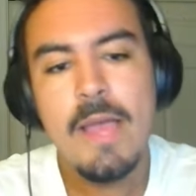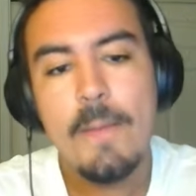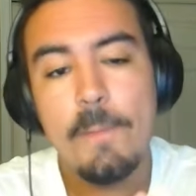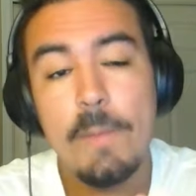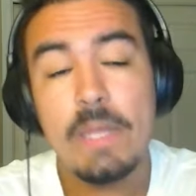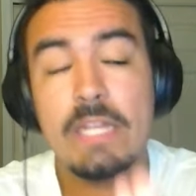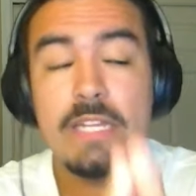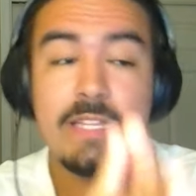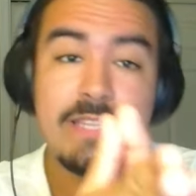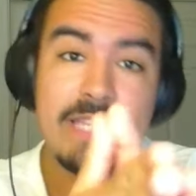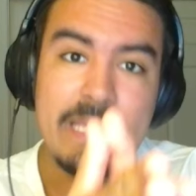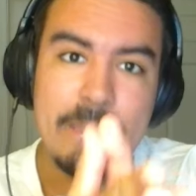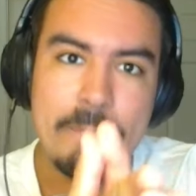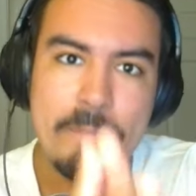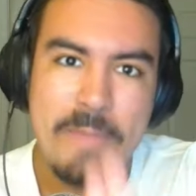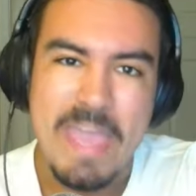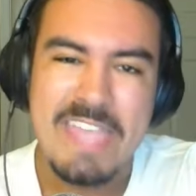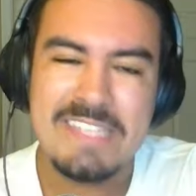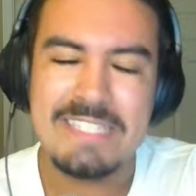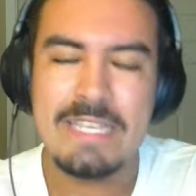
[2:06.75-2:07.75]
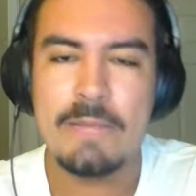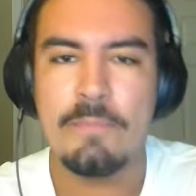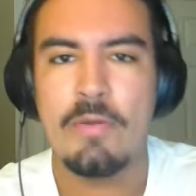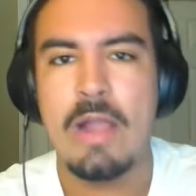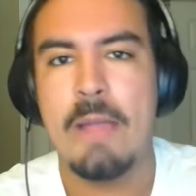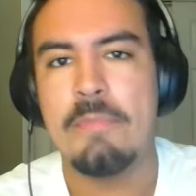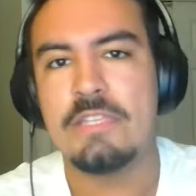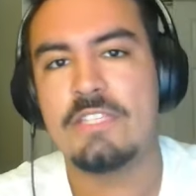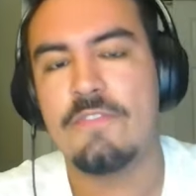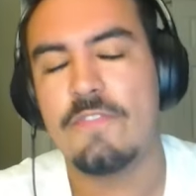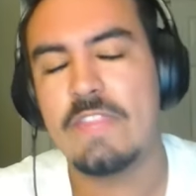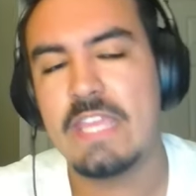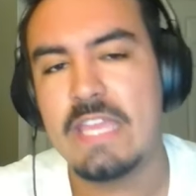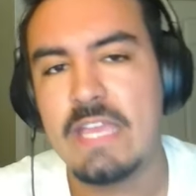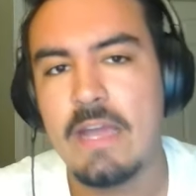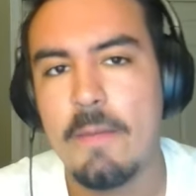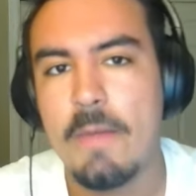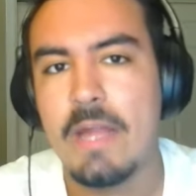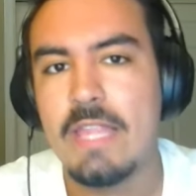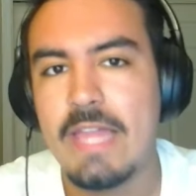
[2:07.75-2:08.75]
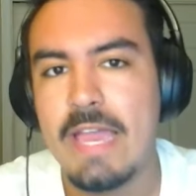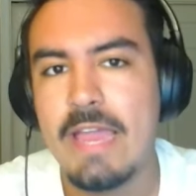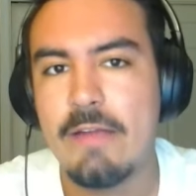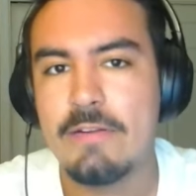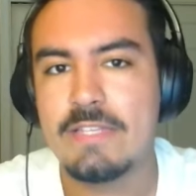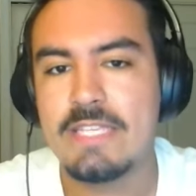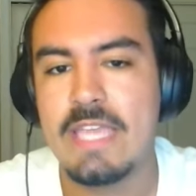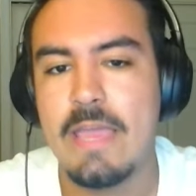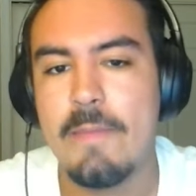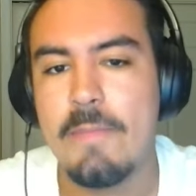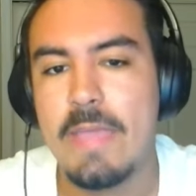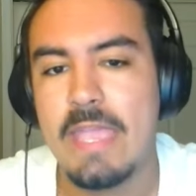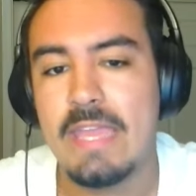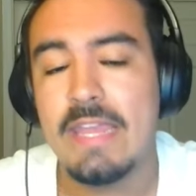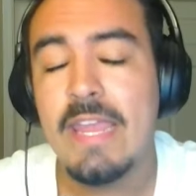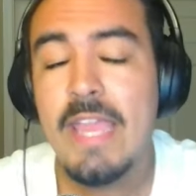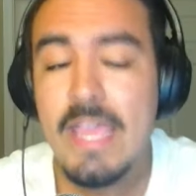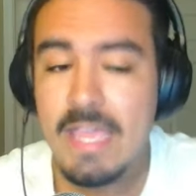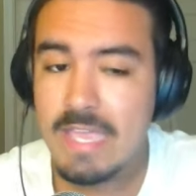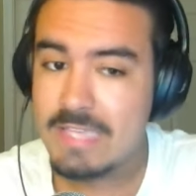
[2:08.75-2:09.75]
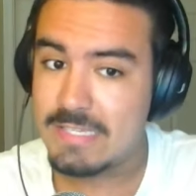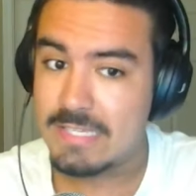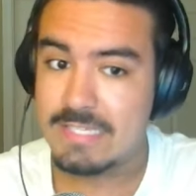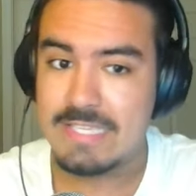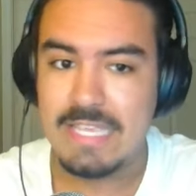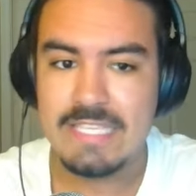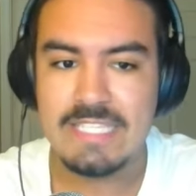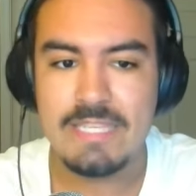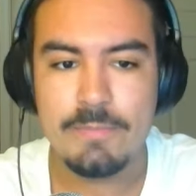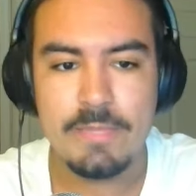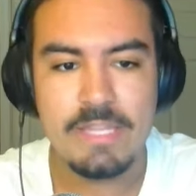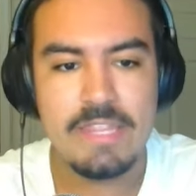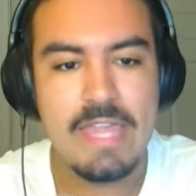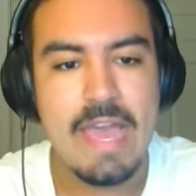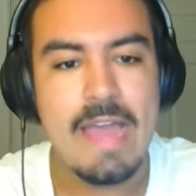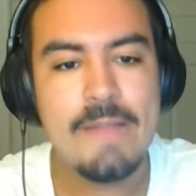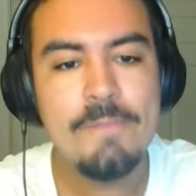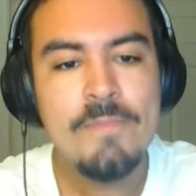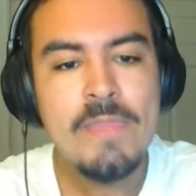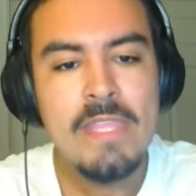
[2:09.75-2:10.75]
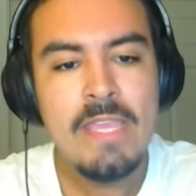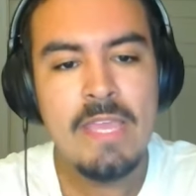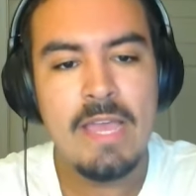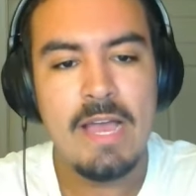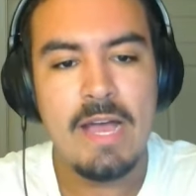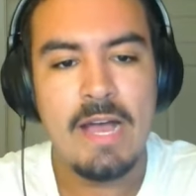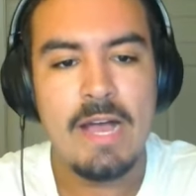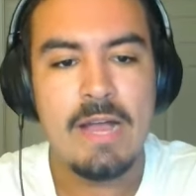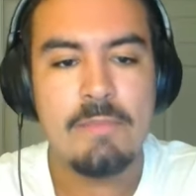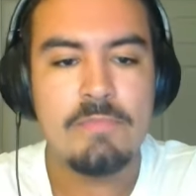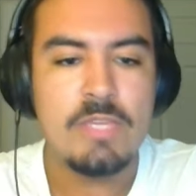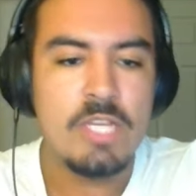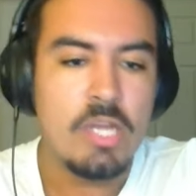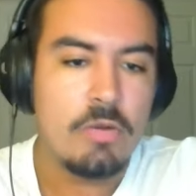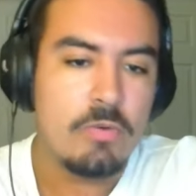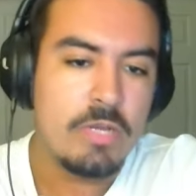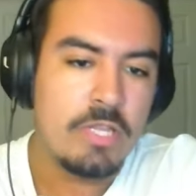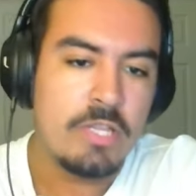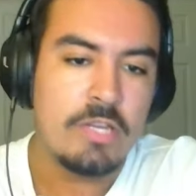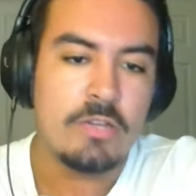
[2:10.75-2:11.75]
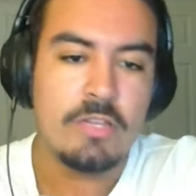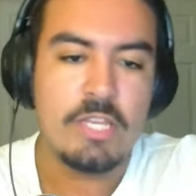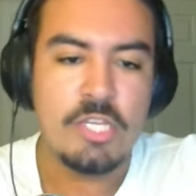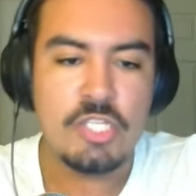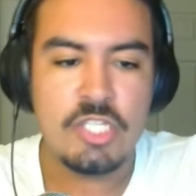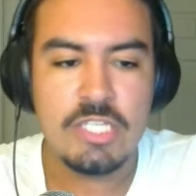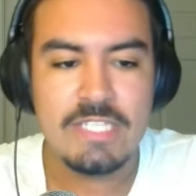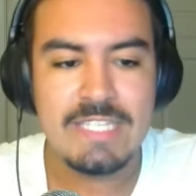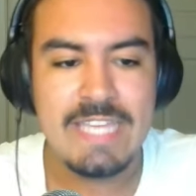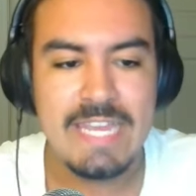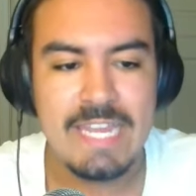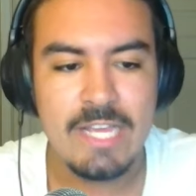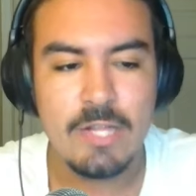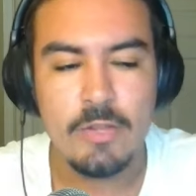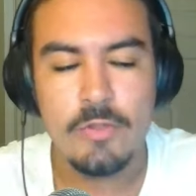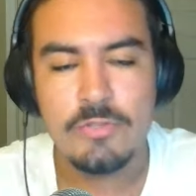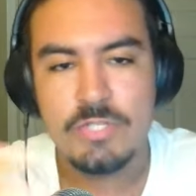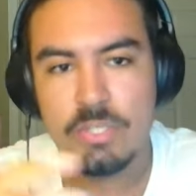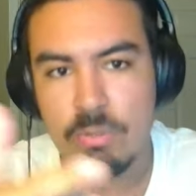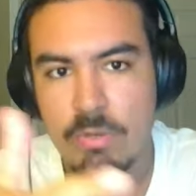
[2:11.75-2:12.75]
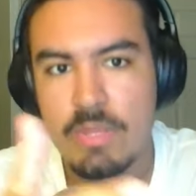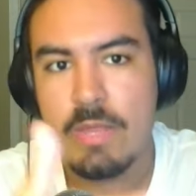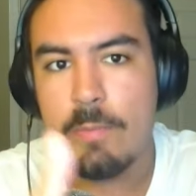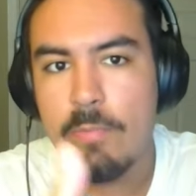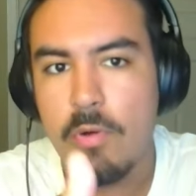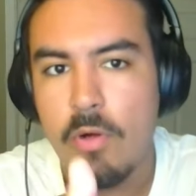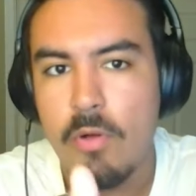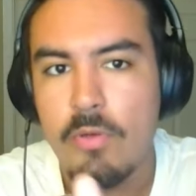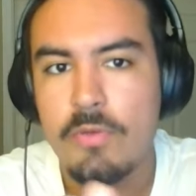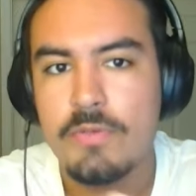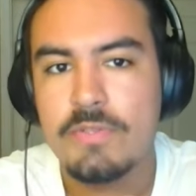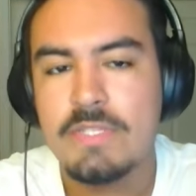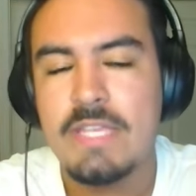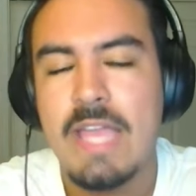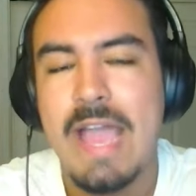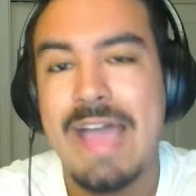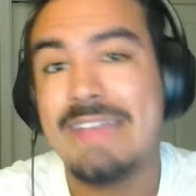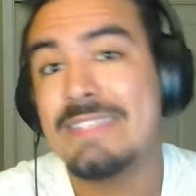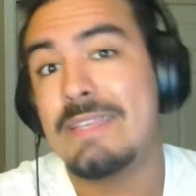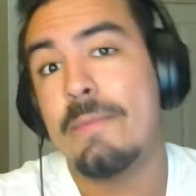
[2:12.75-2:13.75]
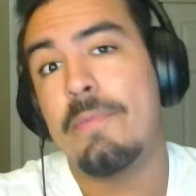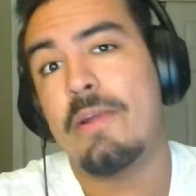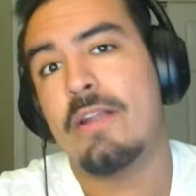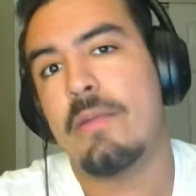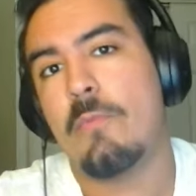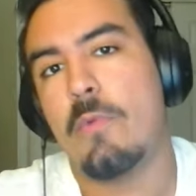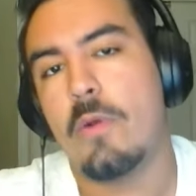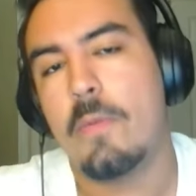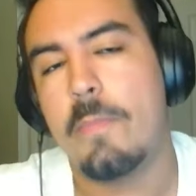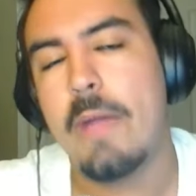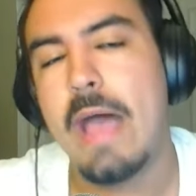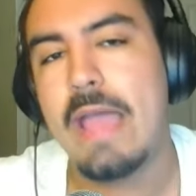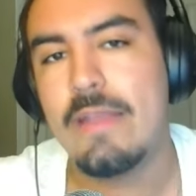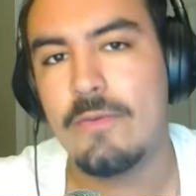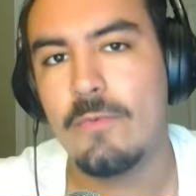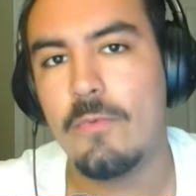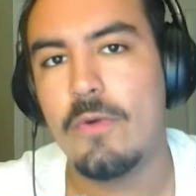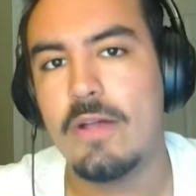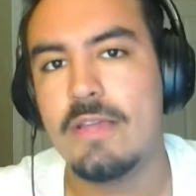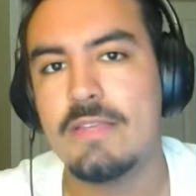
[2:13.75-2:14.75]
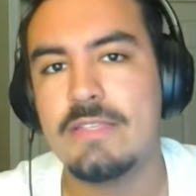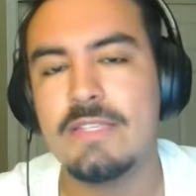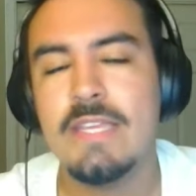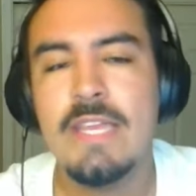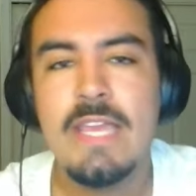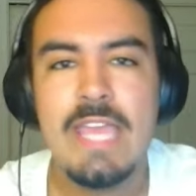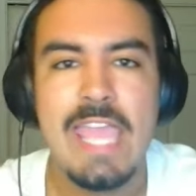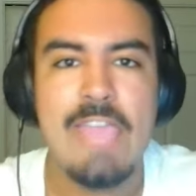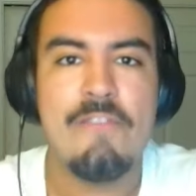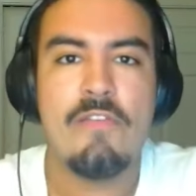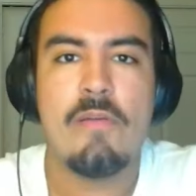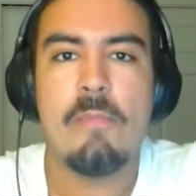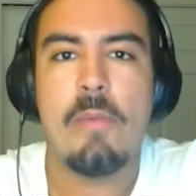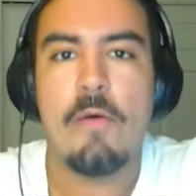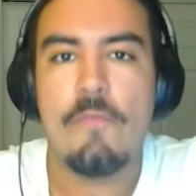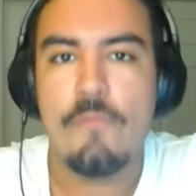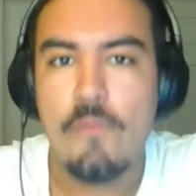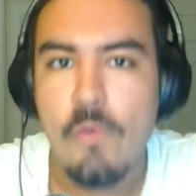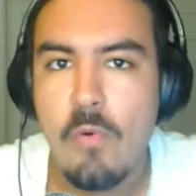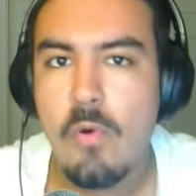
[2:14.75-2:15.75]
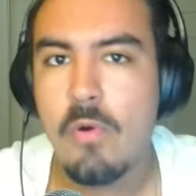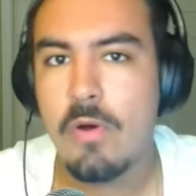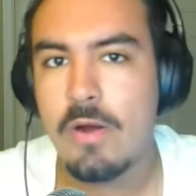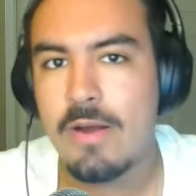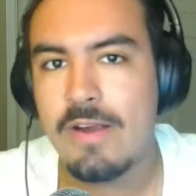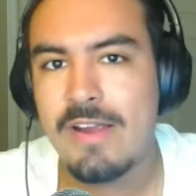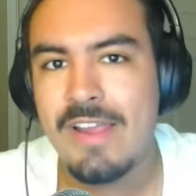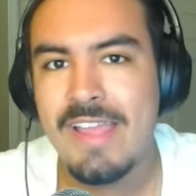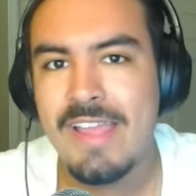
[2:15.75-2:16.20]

But the basic premise for the Kamala Harris campaign is ostensibly that, uh, you know, clearly she's getting closer in the polls as compared to where Biden was even before